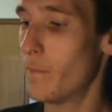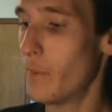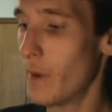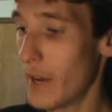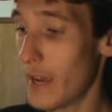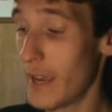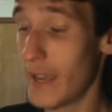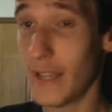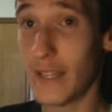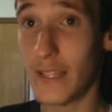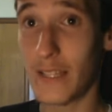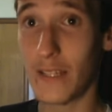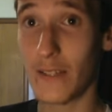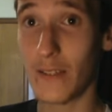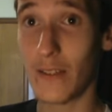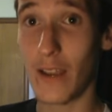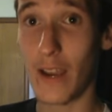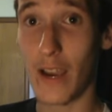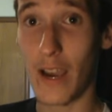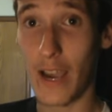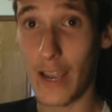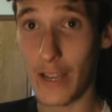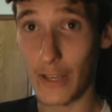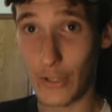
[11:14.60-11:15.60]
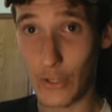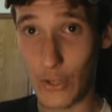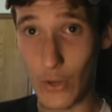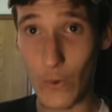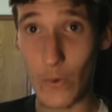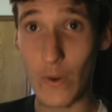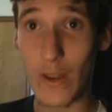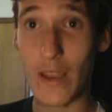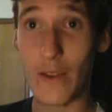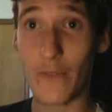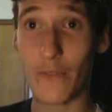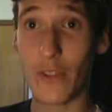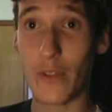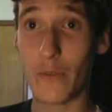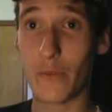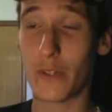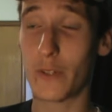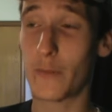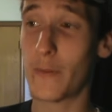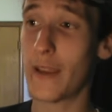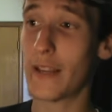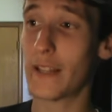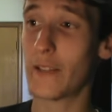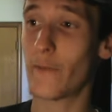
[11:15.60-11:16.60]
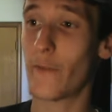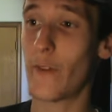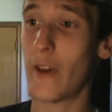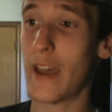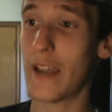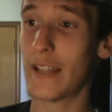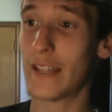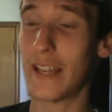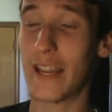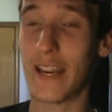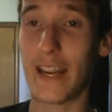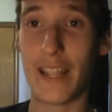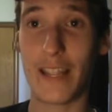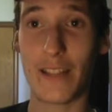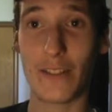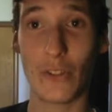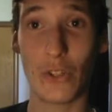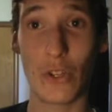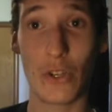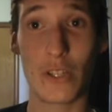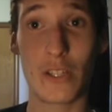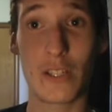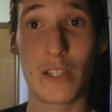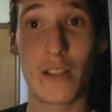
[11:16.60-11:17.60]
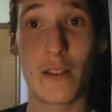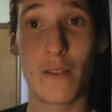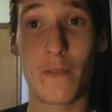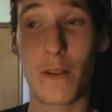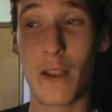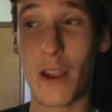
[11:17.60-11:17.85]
But I do definitely respect the fact that it looks